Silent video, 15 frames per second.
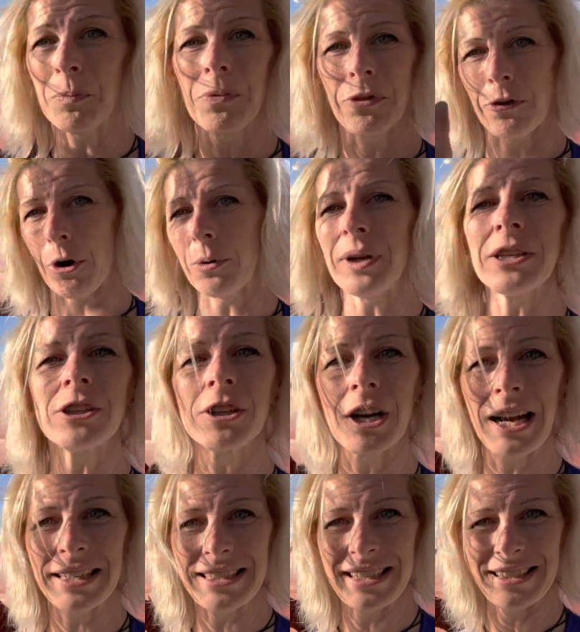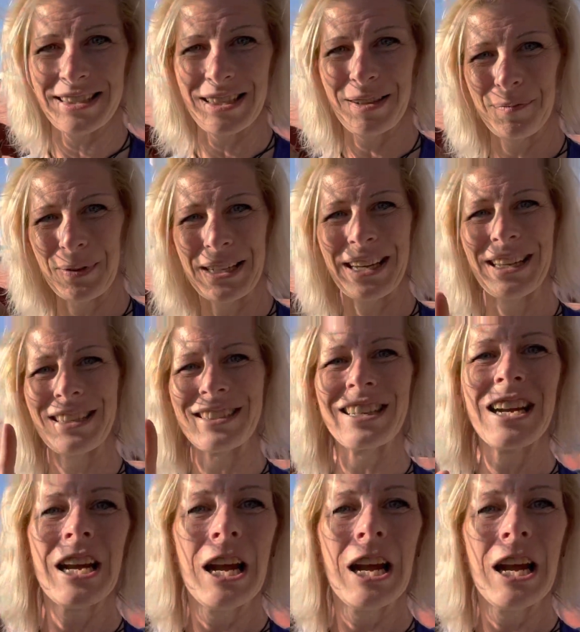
throw in your ideas, because